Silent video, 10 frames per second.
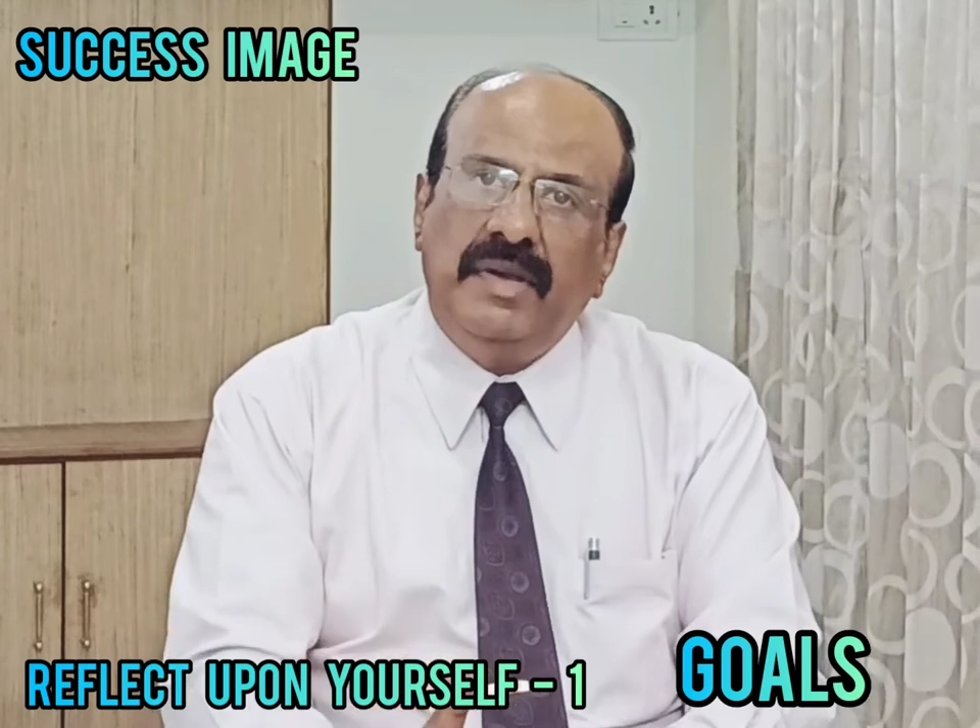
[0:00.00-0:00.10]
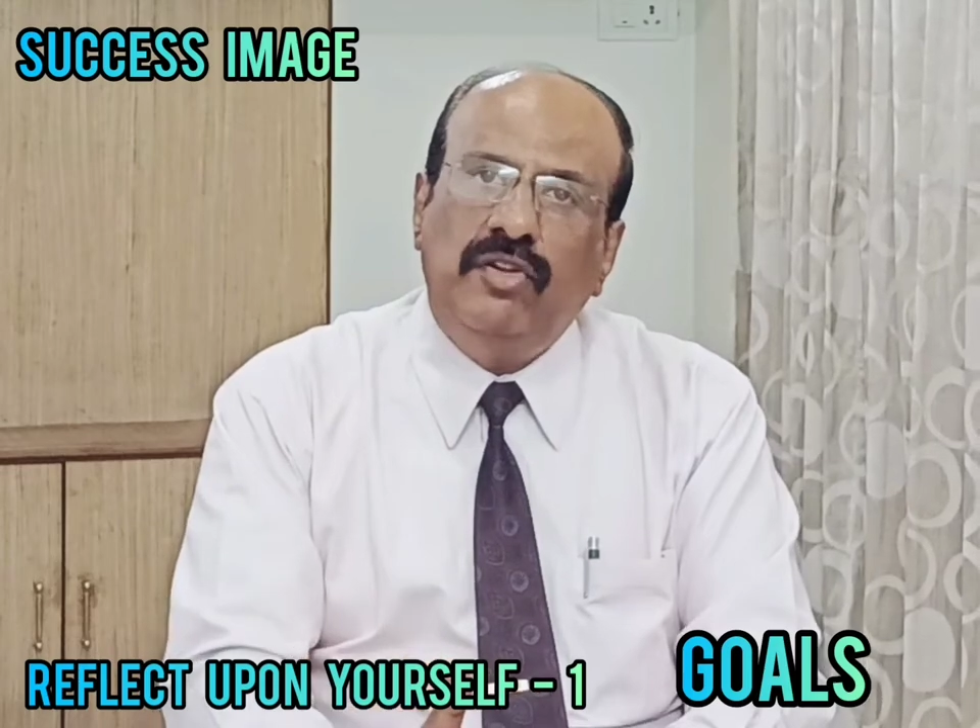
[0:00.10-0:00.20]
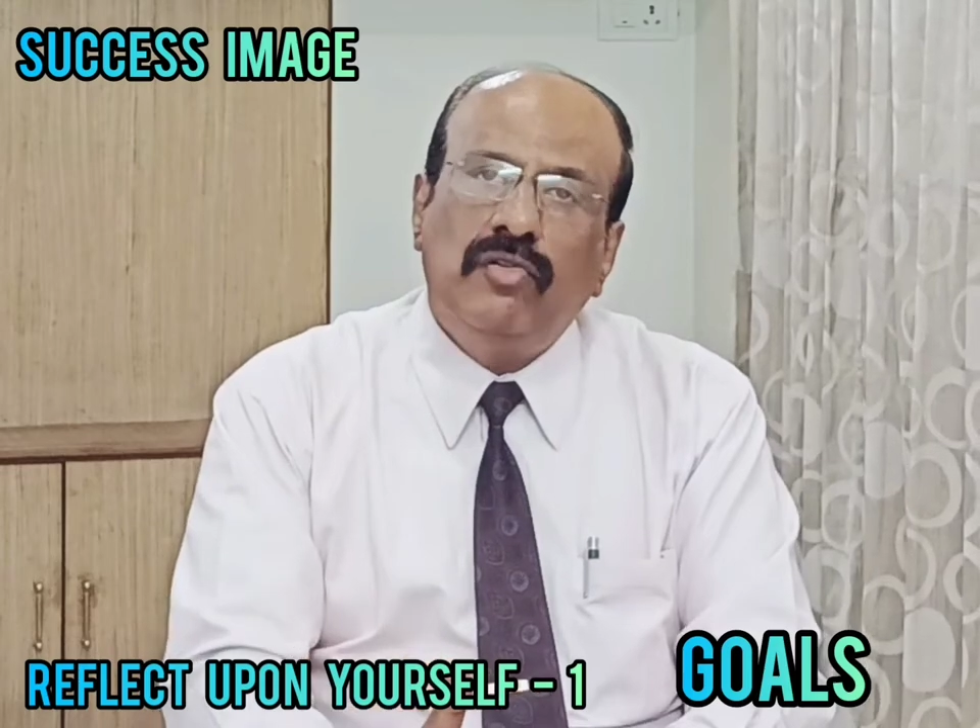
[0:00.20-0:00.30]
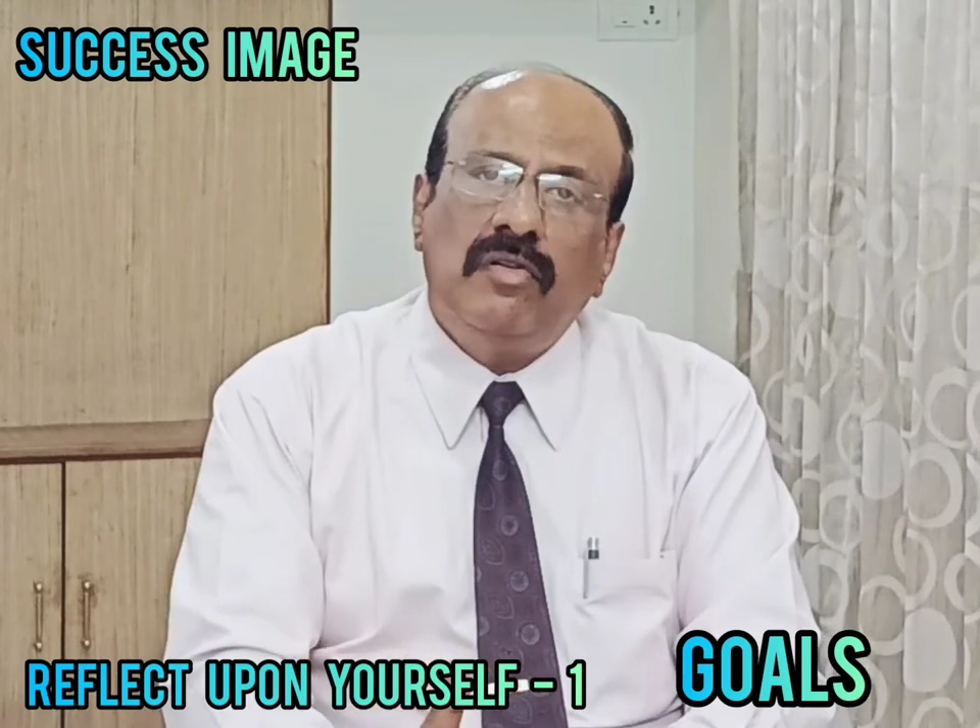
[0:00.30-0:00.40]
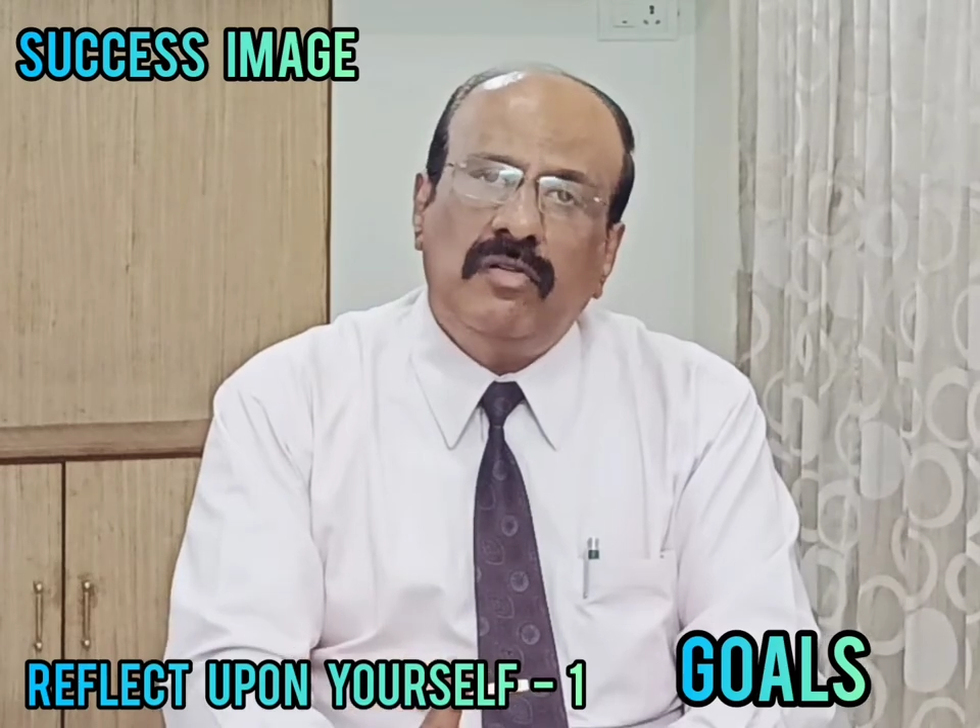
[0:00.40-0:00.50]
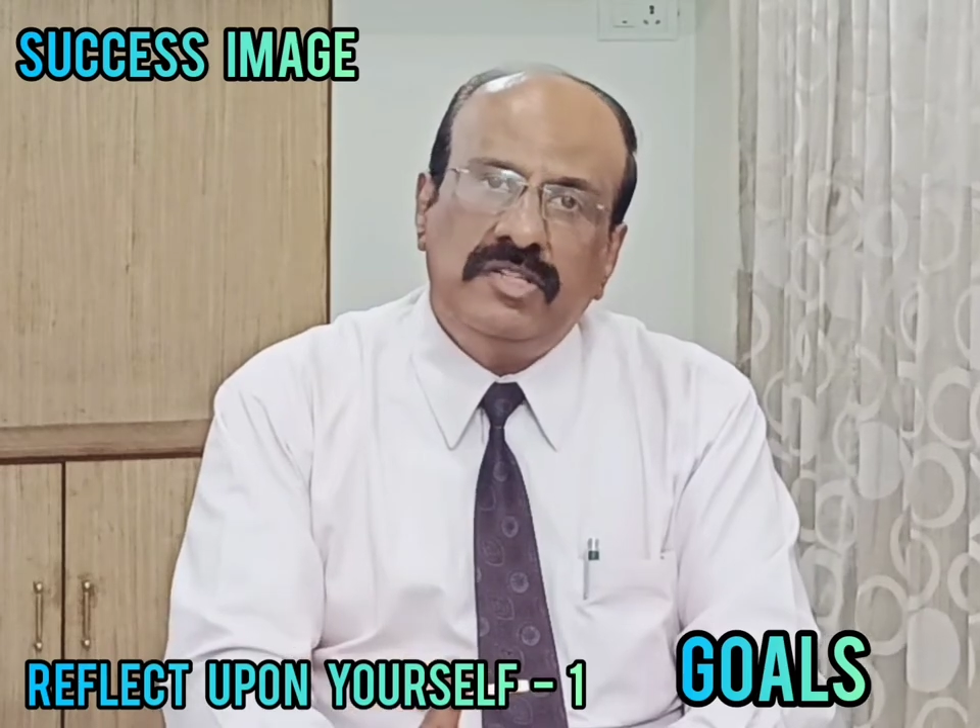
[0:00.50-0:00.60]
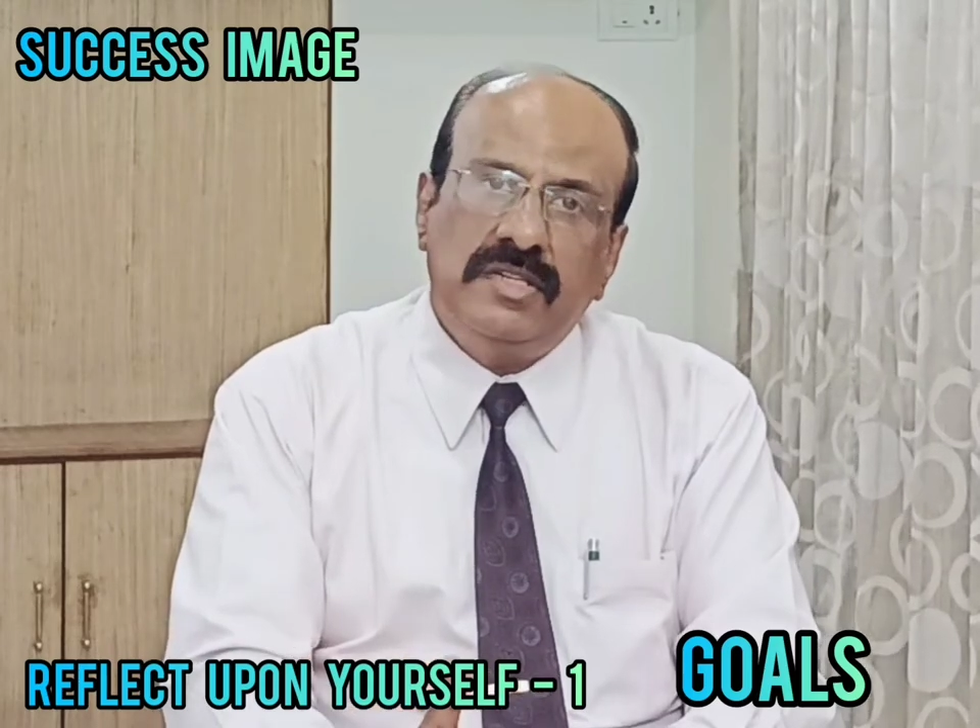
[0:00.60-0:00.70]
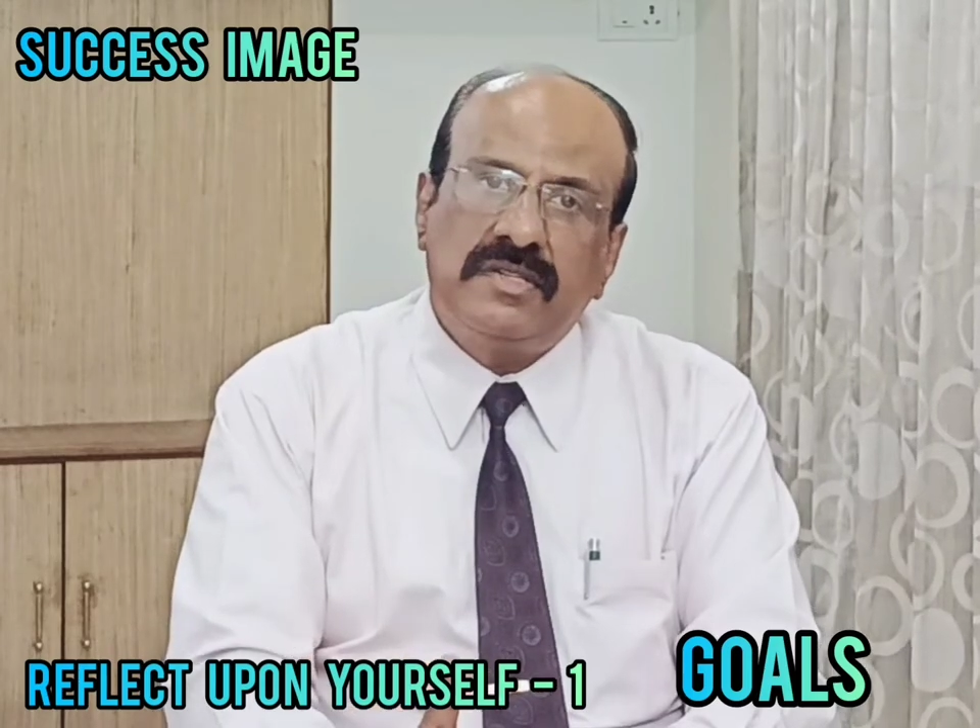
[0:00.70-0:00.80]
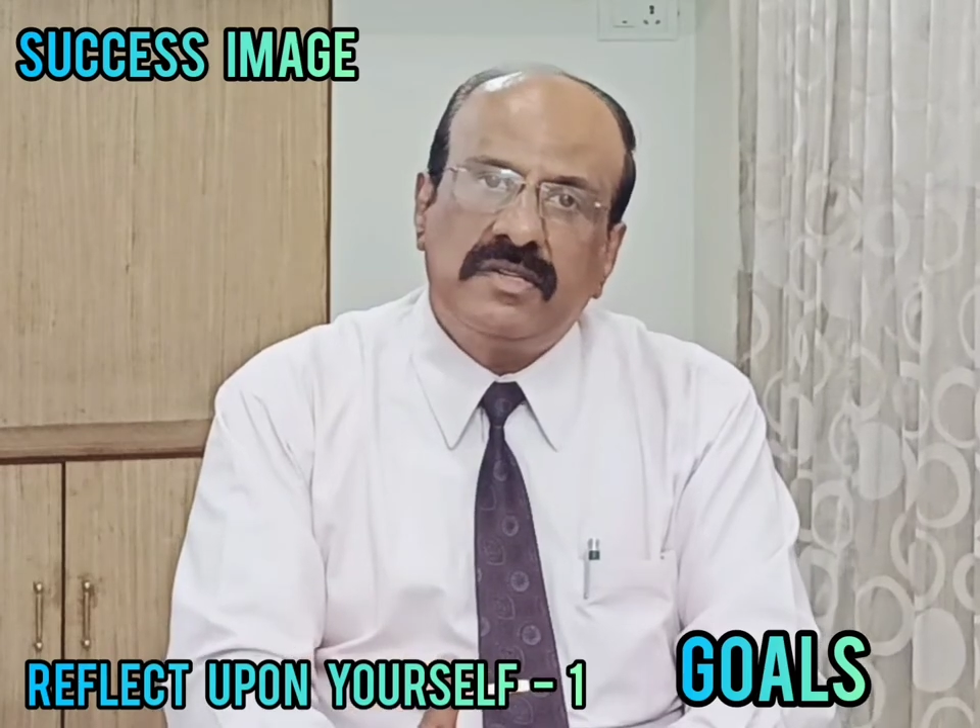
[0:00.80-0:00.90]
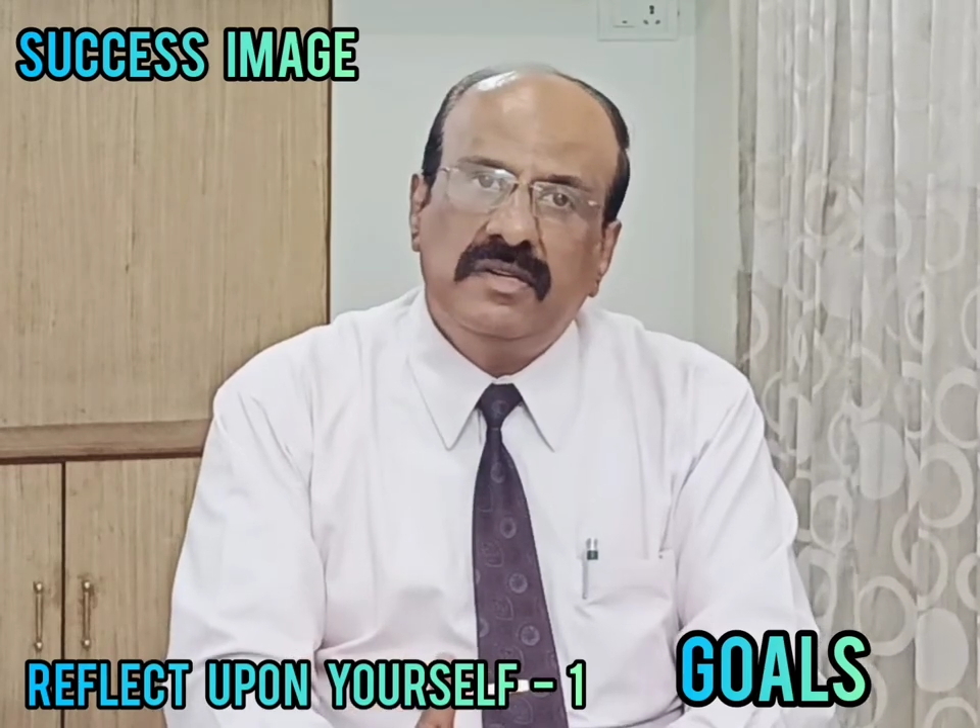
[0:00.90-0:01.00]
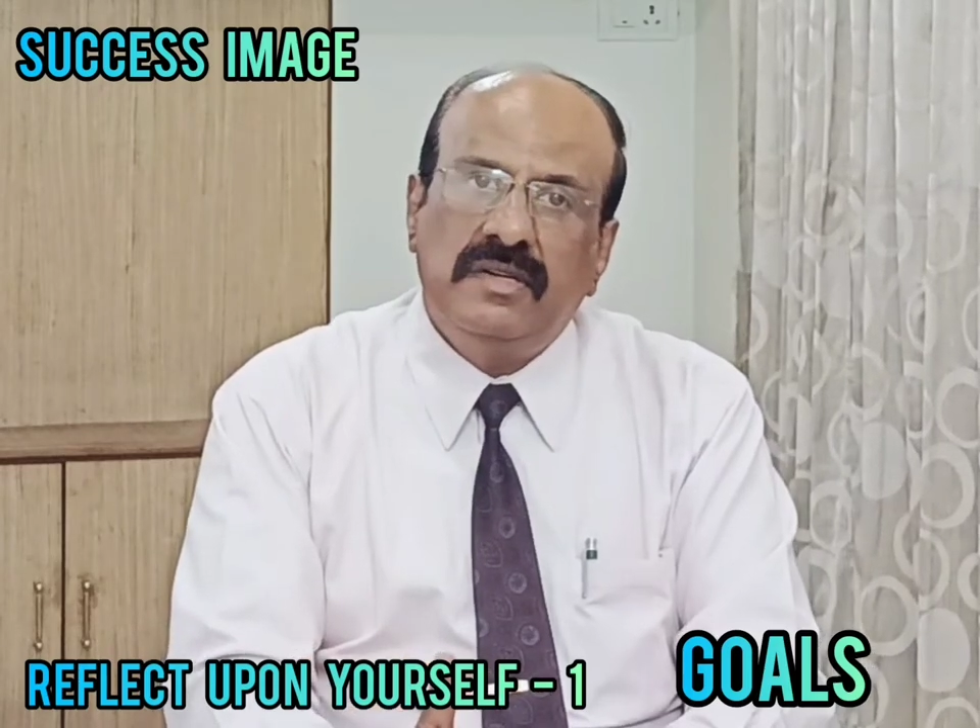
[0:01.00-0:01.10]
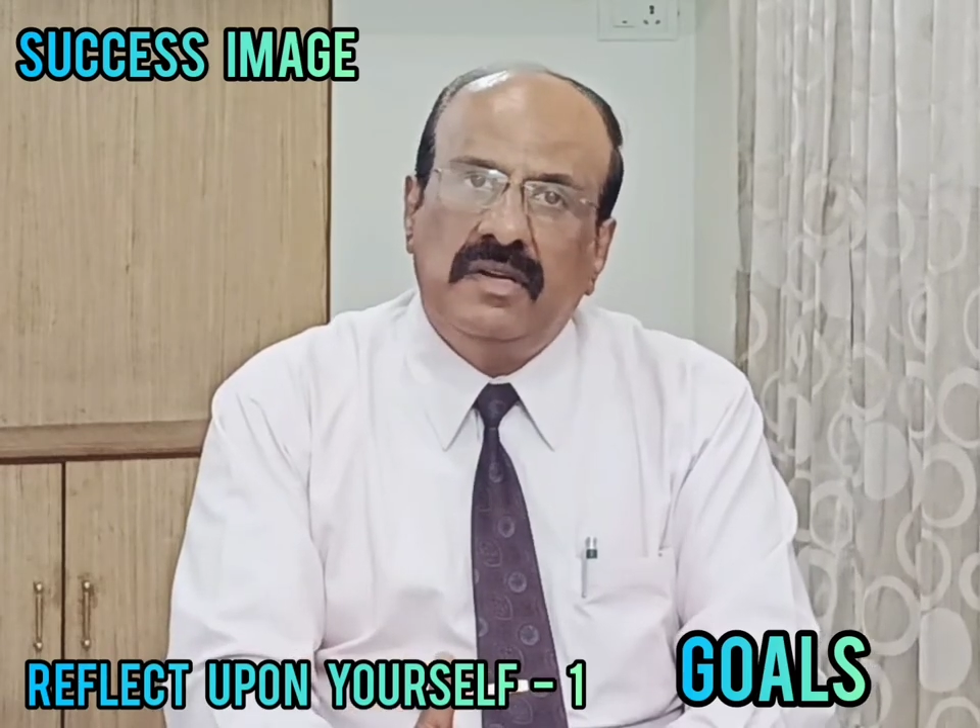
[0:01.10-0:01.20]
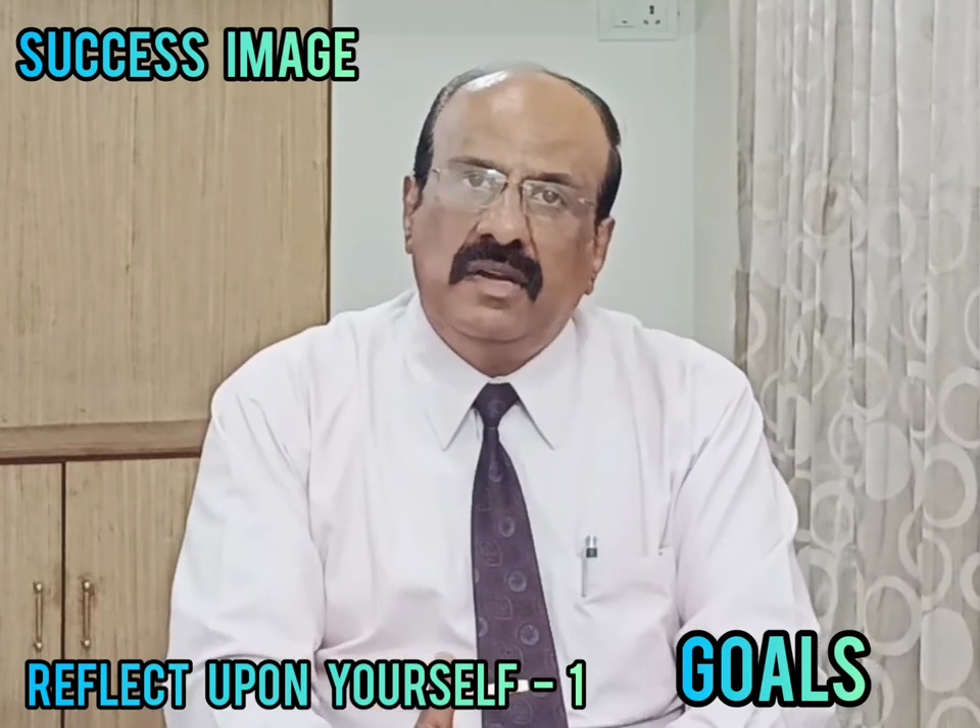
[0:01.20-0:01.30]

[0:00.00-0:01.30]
a neurologist."